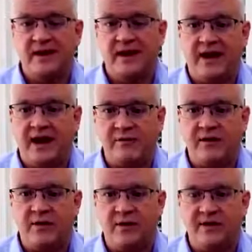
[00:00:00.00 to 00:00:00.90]
as we
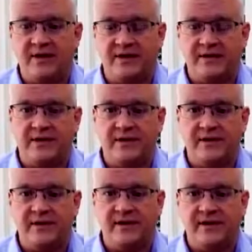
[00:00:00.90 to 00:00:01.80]
go into the next year.
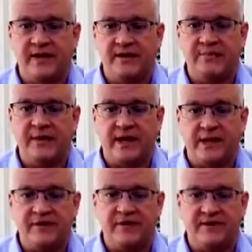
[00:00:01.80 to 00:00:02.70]
So it's a big opportunity